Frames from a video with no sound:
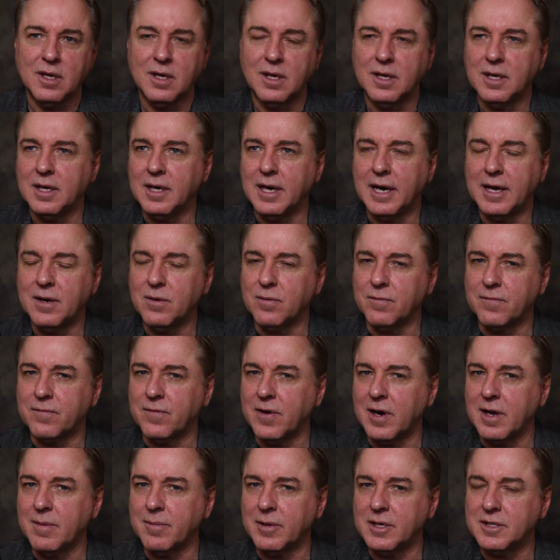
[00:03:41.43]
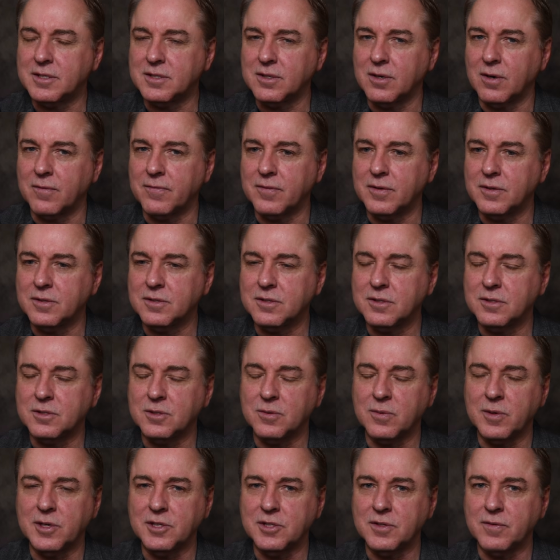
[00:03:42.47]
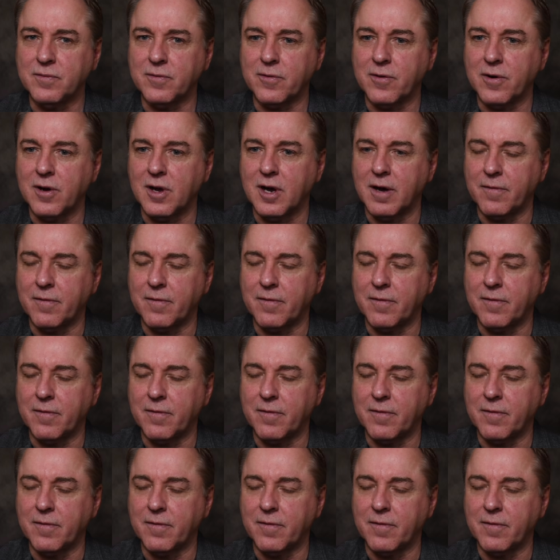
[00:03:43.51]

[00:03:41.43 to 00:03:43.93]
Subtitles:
I don't find myself in a situation very